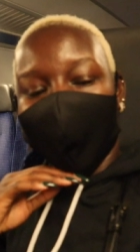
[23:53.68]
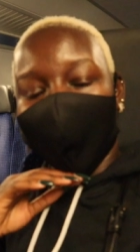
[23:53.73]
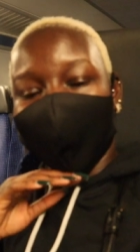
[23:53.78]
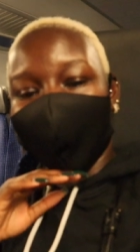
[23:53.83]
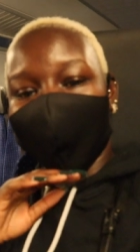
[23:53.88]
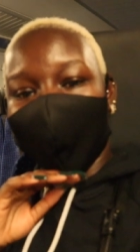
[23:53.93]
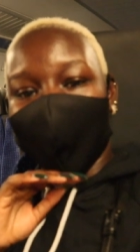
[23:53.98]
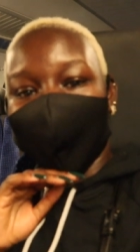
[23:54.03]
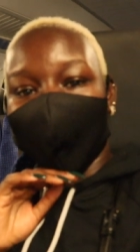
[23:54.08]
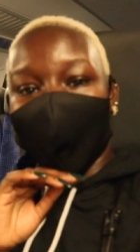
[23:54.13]

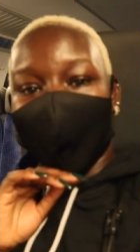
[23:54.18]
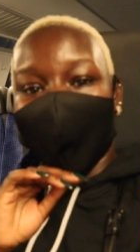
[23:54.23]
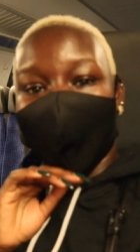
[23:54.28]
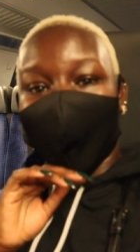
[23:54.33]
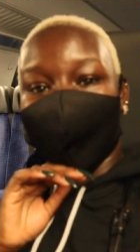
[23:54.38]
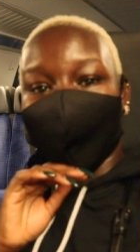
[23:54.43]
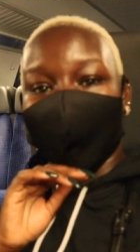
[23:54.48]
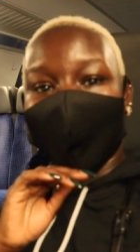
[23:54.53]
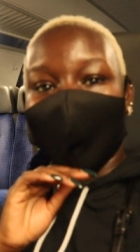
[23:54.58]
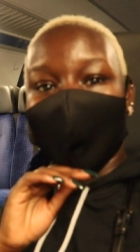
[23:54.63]
and leave it
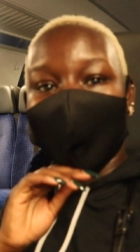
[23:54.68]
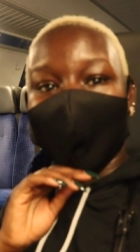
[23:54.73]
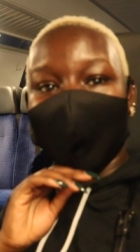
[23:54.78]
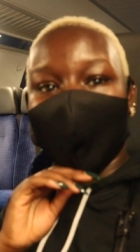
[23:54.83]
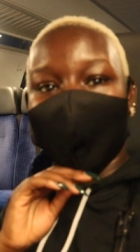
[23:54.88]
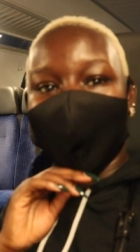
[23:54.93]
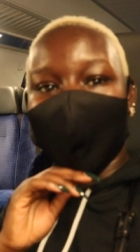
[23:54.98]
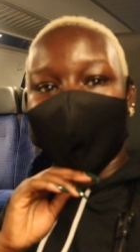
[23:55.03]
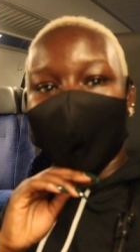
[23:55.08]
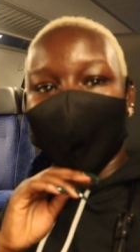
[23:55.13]
there,
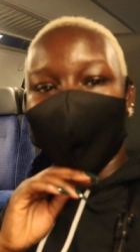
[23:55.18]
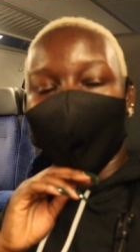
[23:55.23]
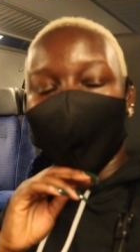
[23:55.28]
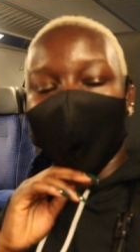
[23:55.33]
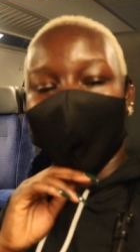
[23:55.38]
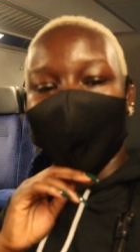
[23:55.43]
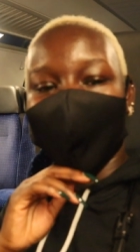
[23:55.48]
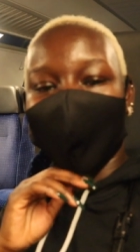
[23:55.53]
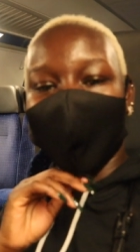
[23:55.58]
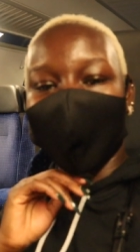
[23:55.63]
really.
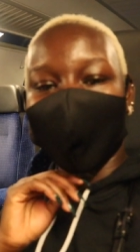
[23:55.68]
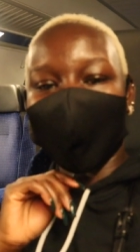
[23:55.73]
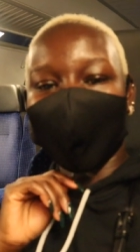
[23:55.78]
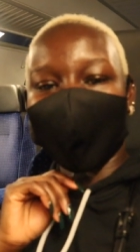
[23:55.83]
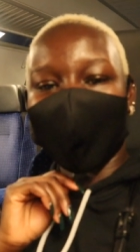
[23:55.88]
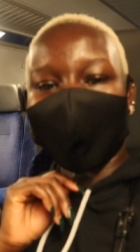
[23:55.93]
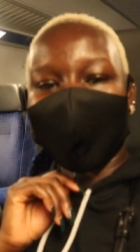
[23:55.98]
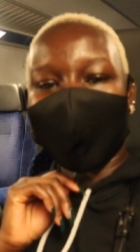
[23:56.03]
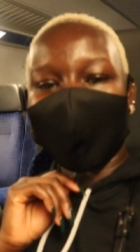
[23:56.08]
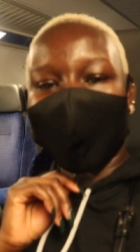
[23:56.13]
But thanks
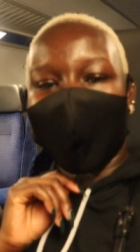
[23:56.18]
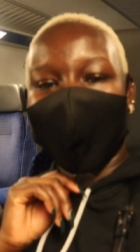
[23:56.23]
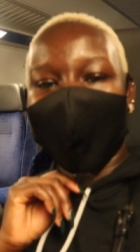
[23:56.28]
for watching,